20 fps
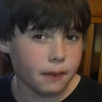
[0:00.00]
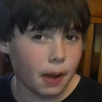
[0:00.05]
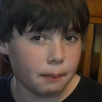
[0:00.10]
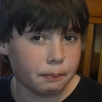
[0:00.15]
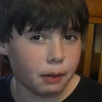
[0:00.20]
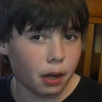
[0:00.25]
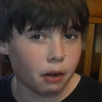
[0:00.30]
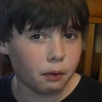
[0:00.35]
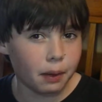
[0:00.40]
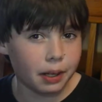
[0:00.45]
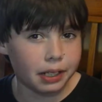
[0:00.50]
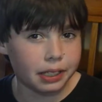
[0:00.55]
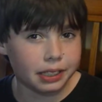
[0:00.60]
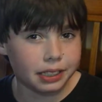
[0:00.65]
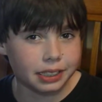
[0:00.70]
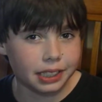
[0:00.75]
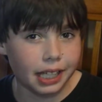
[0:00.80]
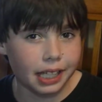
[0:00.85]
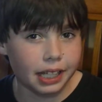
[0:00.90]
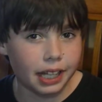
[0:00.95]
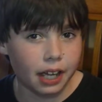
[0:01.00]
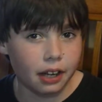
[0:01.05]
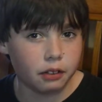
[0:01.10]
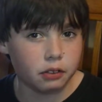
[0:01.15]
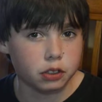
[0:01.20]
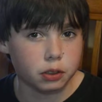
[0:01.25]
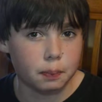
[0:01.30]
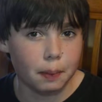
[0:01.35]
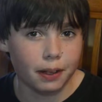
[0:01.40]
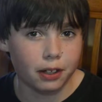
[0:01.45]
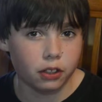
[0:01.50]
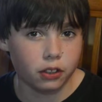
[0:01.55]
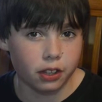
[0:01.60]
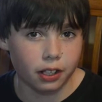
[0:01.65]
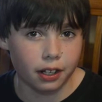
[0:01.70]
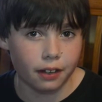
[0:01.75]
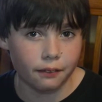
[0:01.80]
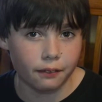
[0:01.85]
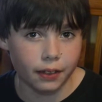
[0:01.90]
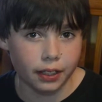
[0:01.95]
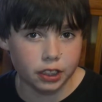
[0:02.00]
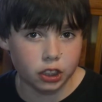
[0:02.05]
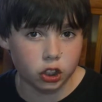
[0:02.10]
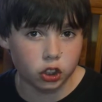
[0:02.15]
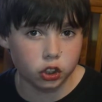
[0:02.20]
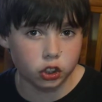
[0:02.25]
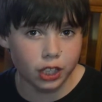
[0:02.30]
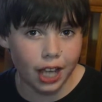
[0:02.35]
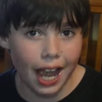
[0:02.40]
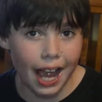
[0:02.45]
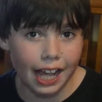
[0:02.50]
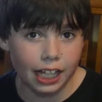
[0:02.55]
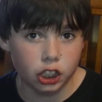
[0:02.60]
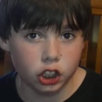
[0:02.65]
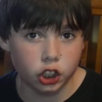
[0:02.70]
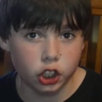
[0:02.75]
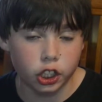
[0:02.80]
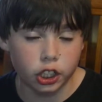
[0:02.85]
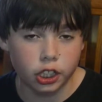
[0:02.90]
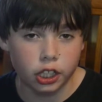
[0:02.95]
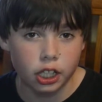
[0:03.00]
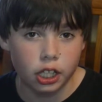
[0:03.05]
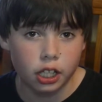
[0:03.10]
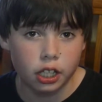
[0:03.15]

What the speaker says: not ready to say that it was better than Avengers action.